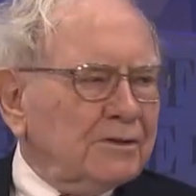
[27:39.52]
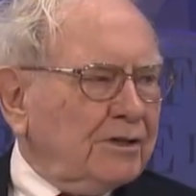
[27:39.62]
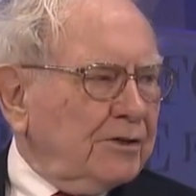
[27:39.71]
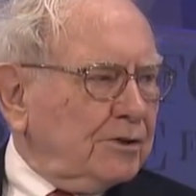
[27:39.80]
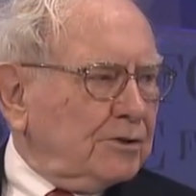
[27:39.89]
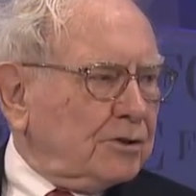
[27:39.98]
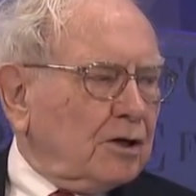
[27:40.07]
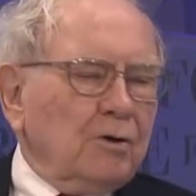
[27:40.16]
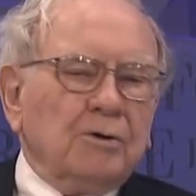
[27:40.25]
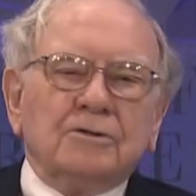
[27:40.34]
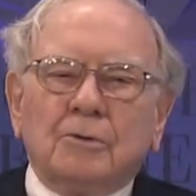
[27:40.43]
ten years
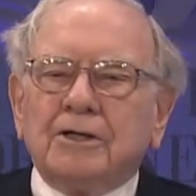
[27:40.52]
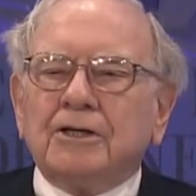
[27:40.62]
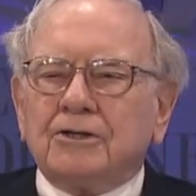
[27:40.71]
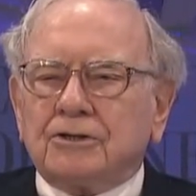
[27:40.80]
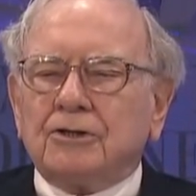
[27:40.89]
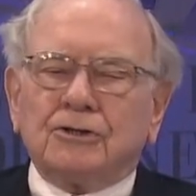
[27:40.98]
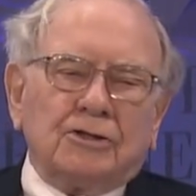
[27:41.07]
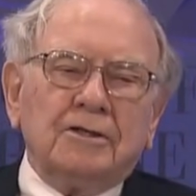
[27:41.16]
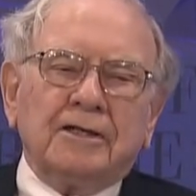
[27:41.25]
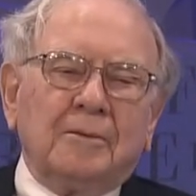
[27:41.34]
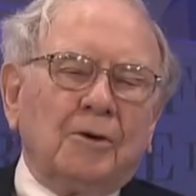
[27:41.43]
ago or twenty years ago. You
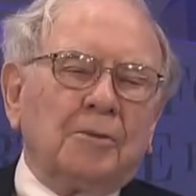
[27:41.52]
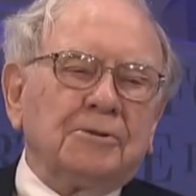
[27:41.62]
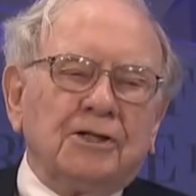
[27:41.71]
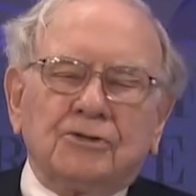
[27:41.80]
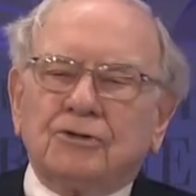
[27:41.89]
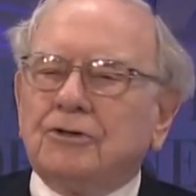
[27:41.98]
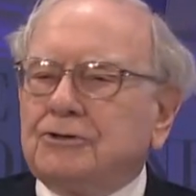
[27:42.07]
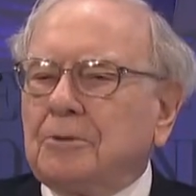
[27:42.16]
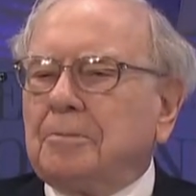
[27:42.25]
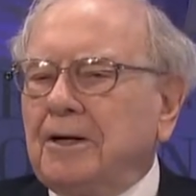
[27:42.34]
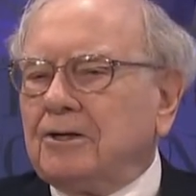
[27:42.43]
certainly have more potential than
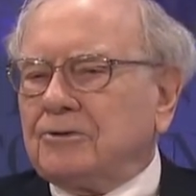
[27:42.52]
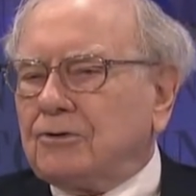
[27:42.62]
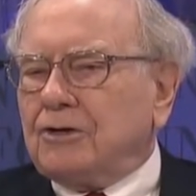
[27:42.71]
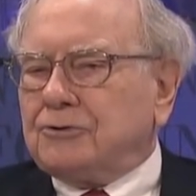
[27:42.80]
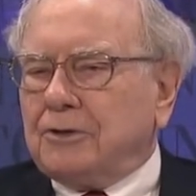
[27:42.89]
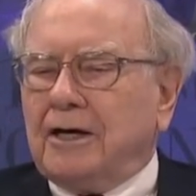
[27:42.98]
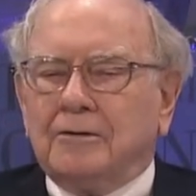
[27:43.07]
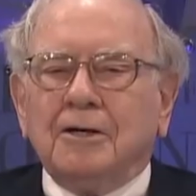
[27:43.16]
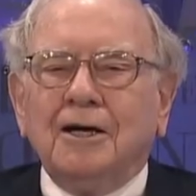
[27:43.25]
your parents thought you had.